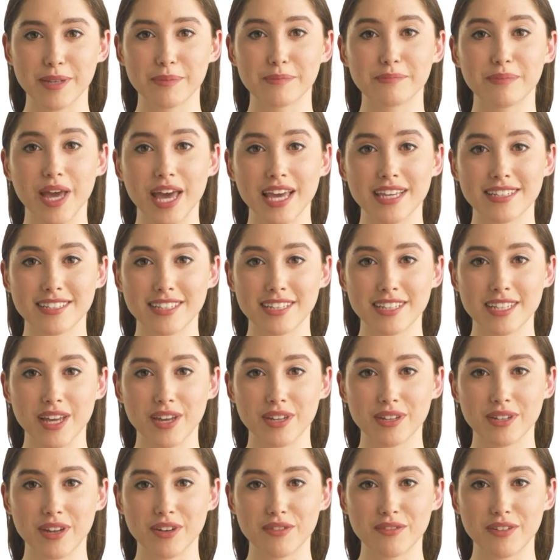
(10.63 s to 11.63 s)
bind to
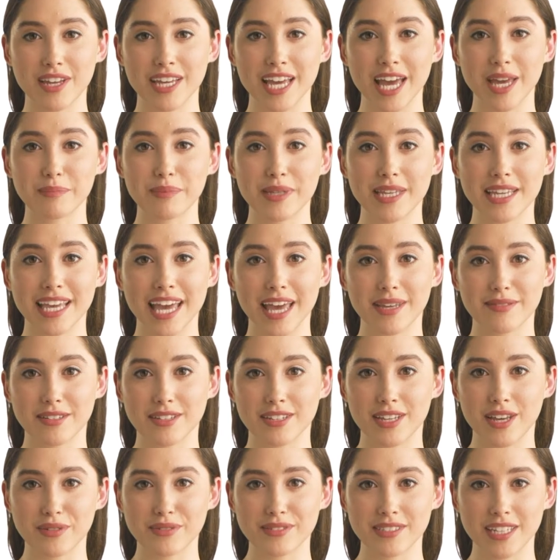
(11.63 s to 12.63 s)
non-overlapping
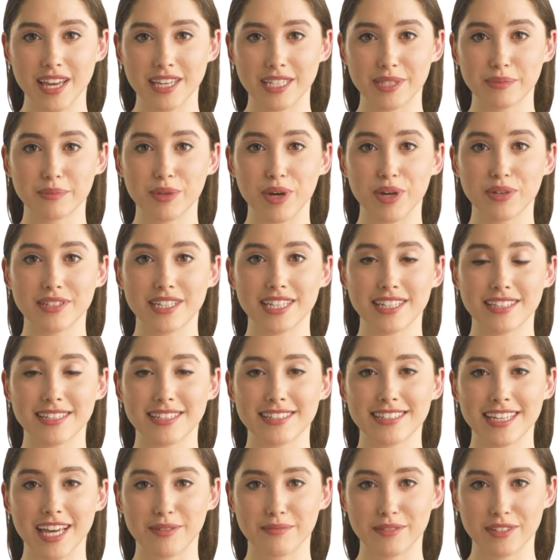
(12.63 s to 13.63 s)
epitopes on the protein to
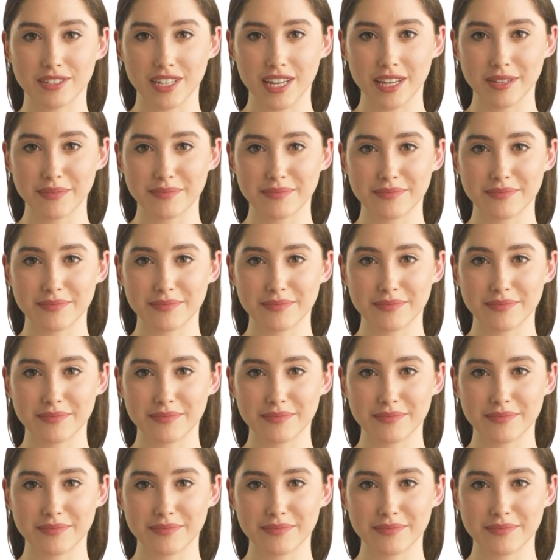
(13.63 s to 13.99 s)
sandwich it.